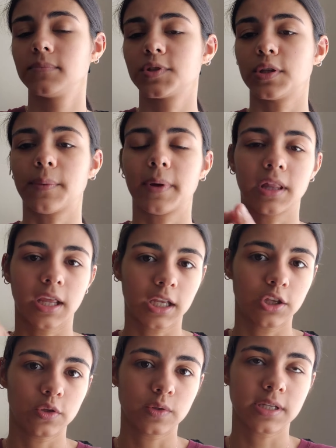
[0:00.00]
so that way they
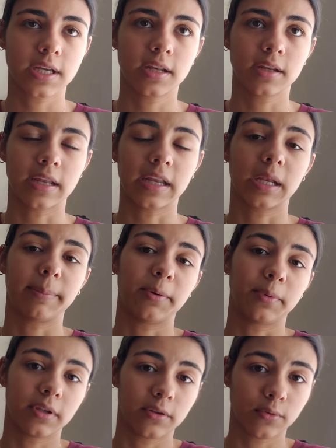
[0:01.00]
can use it and it can be
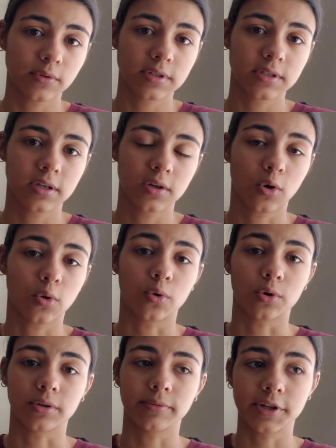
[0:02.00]
reused
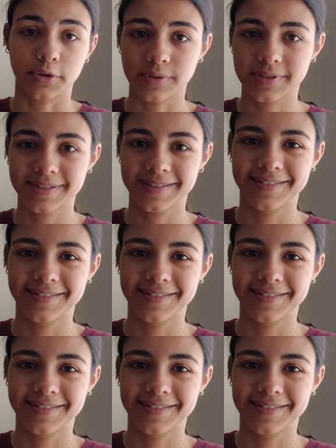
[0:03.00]
or reduced,